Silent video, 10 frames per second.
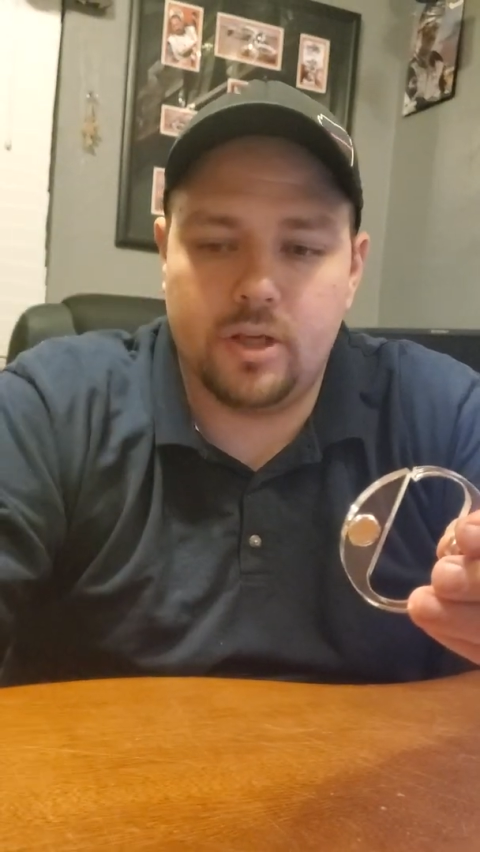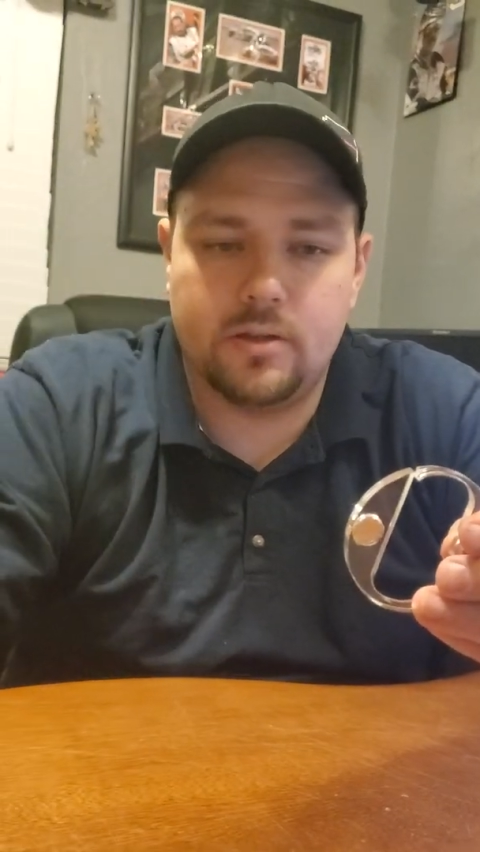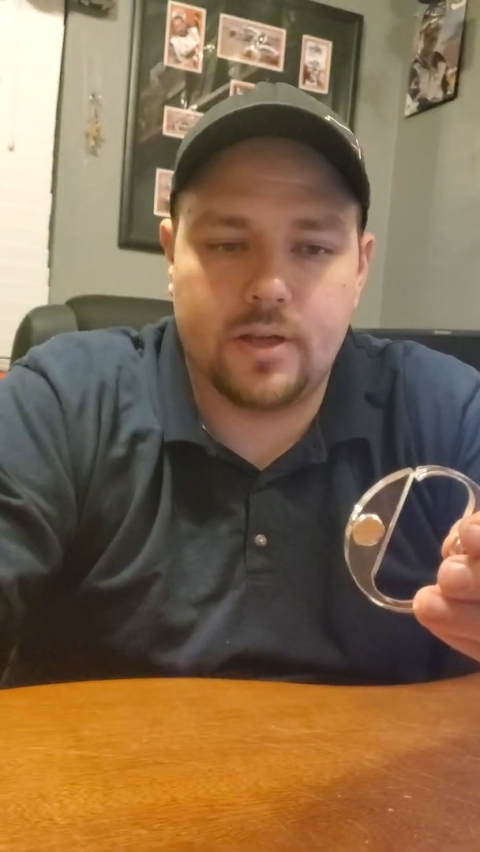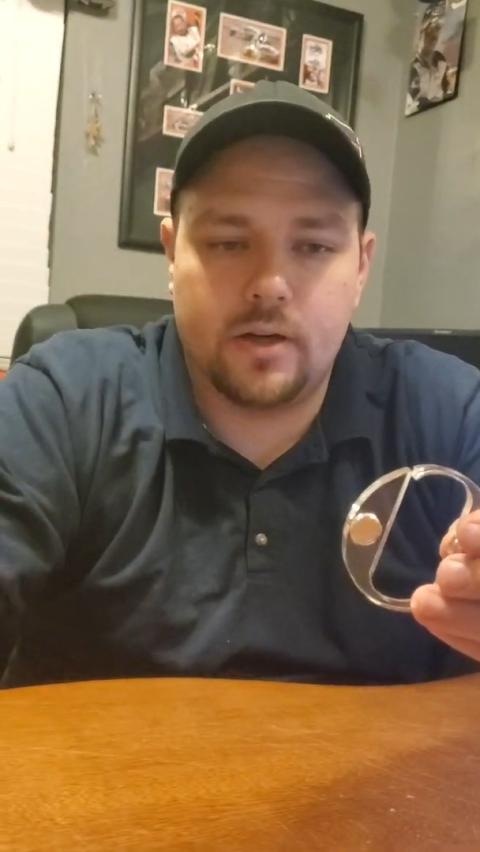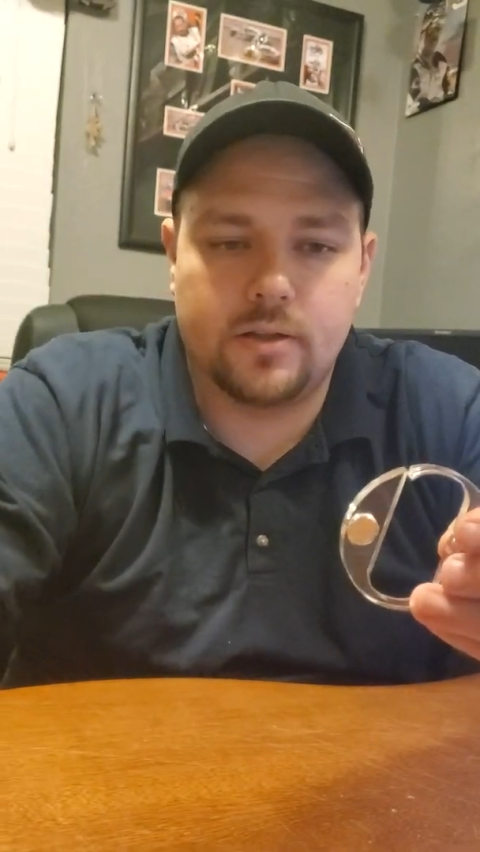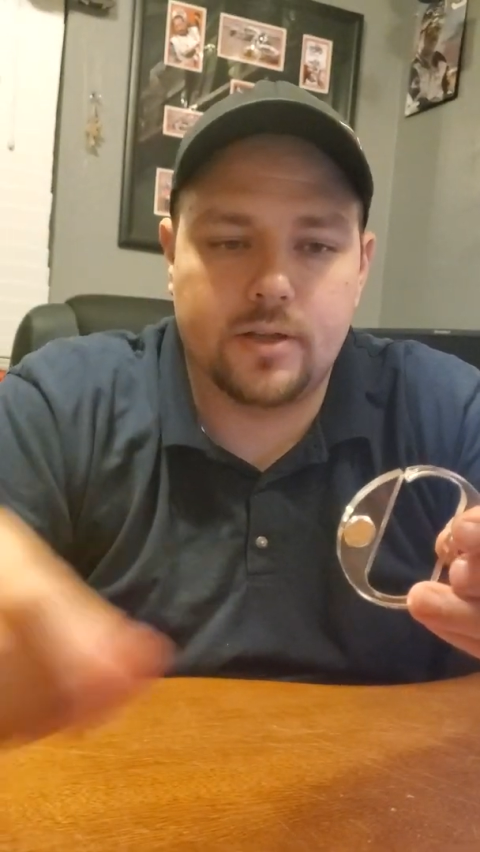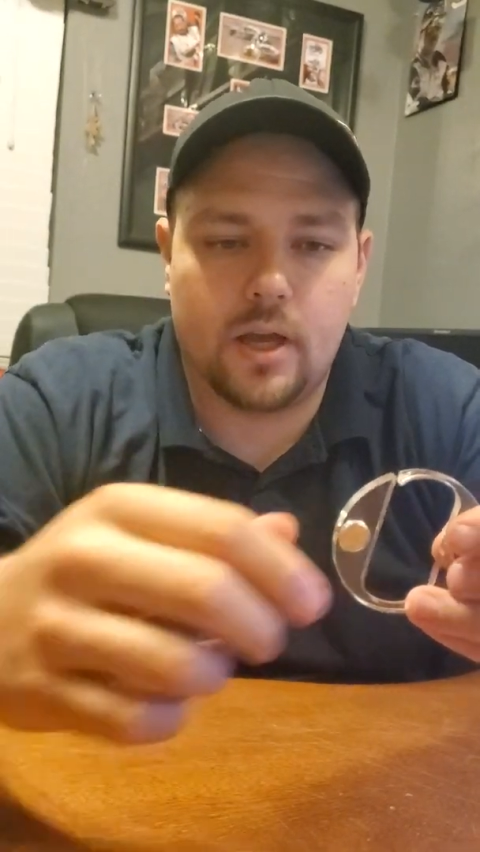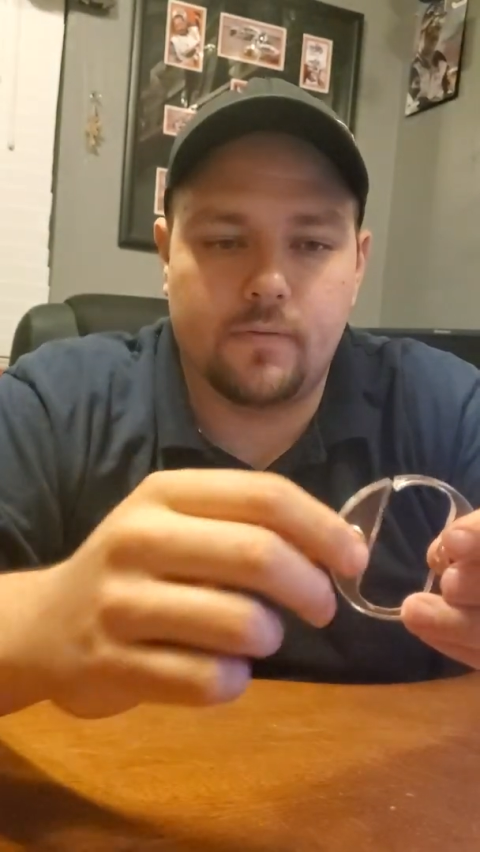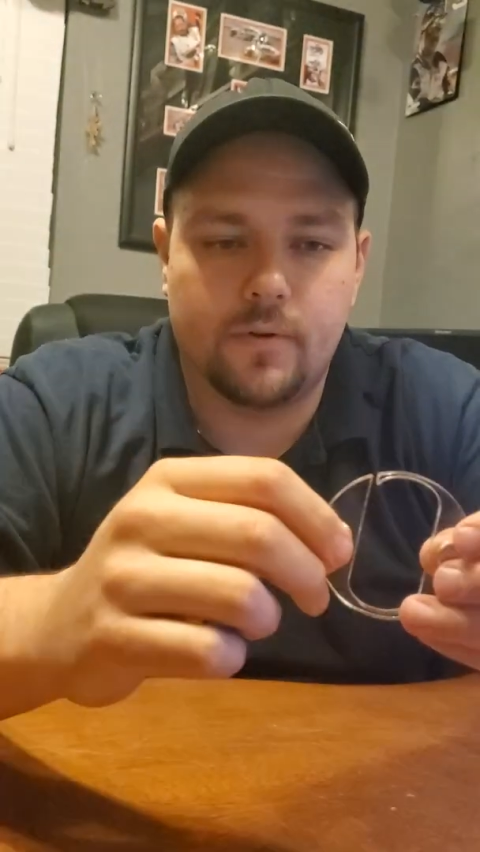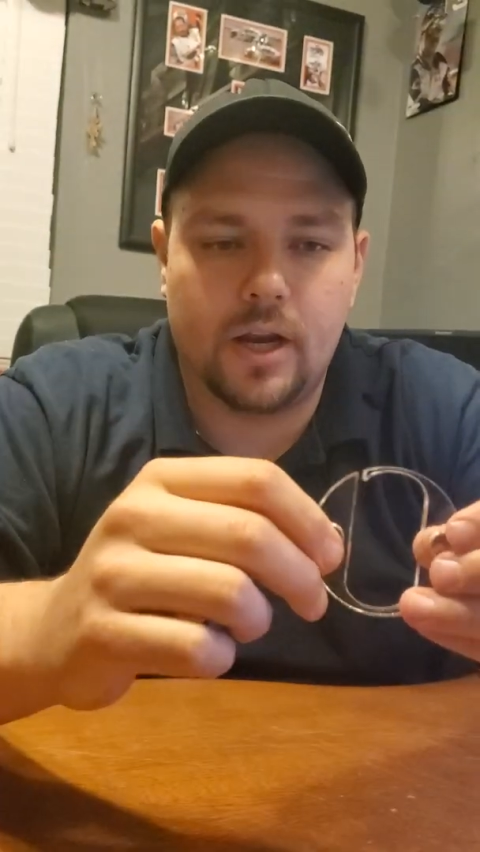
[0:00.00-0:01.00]
piece, set it
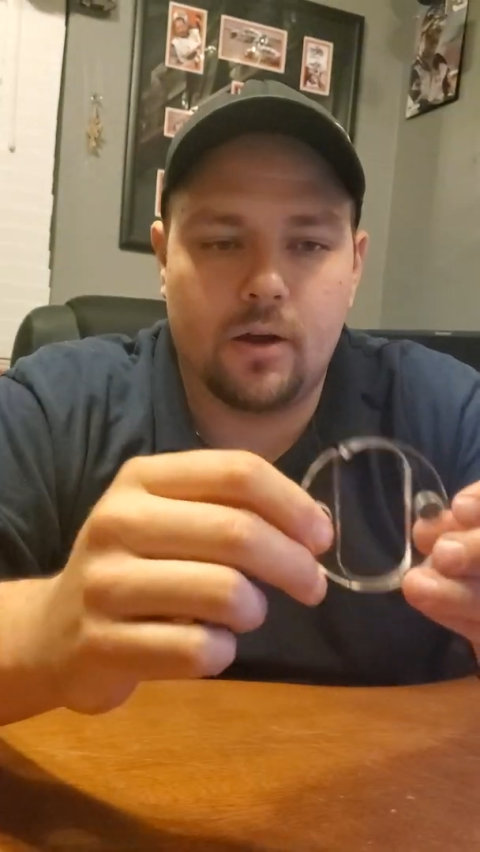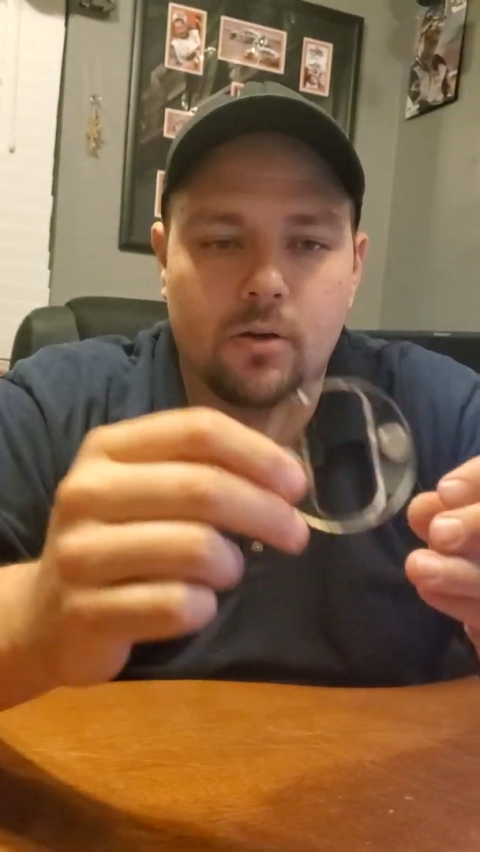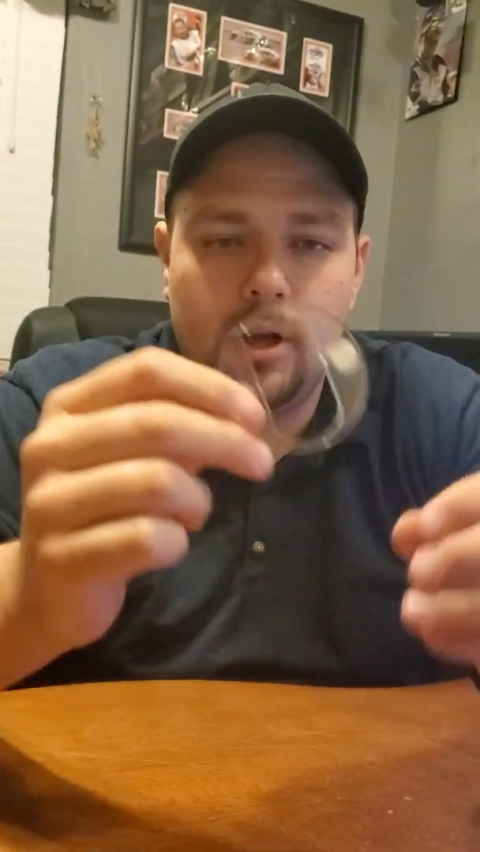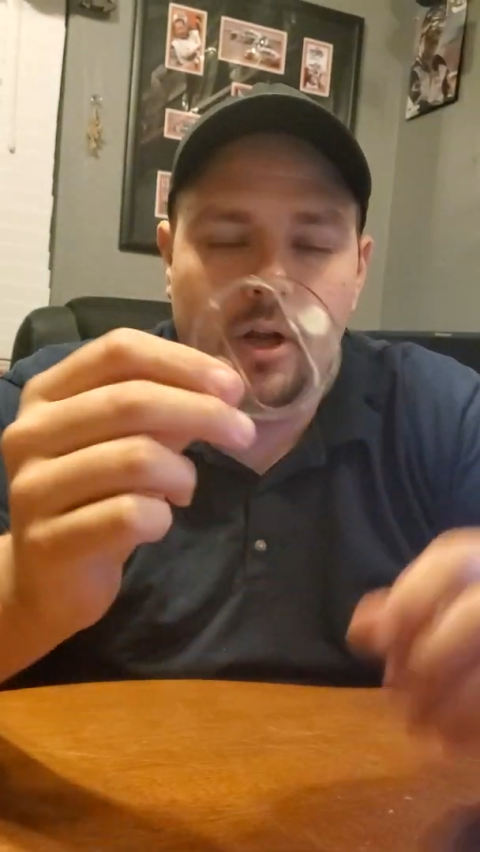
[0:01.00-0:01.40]
aside for now.